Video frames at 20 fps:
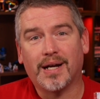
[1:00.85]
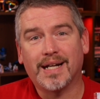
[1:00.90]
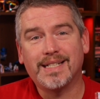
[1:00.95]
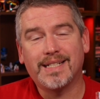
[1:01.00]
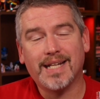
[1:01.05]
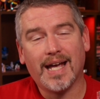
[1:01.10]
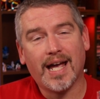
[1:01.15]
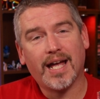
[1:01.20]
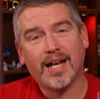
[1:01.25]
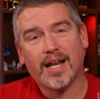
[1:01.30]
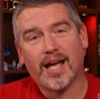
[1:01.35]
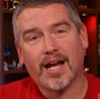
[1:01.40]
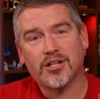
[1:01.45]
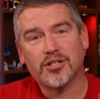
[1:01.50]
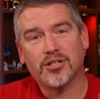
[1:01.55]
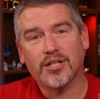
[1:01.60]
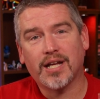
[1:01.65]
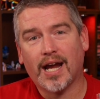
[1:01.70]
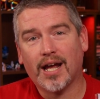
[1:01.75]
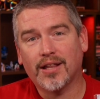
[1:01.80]
dad
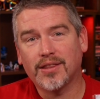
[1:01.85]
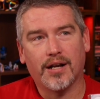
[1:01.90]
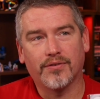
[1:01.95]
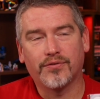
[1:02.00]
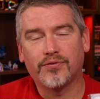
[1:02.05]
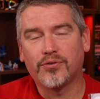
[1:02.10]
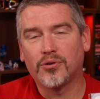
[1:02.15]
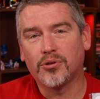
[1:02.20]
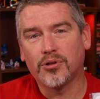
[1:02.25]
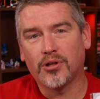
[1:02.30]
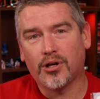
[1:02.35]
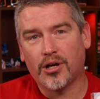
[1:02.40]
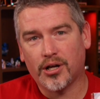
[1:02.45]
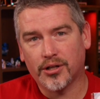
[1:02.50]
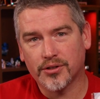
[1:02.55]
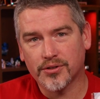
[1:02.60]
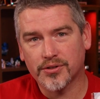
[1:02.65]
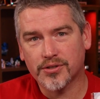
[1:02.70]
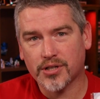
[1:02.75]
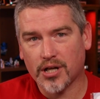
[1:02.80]
actually had a
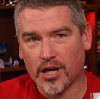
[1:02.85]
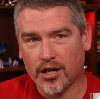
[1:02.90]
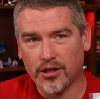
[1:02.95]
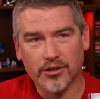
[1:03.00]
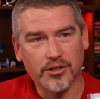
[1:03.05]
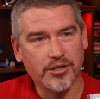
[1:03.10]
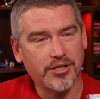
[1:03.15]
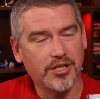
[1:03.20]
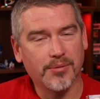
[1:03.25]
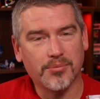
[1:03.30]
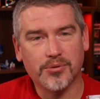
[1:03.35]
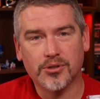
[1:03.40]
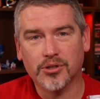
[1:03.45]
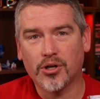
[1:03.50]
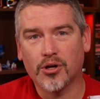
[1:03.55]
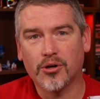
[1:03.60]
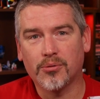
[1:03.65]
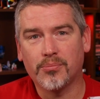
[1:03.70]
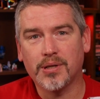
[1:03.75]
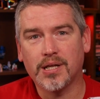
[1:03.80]
full-on scholarship to
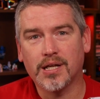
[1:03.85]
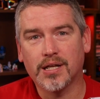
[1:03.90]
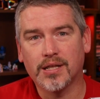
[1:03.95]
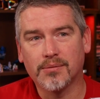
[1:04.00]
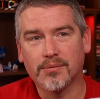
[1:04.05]
go be in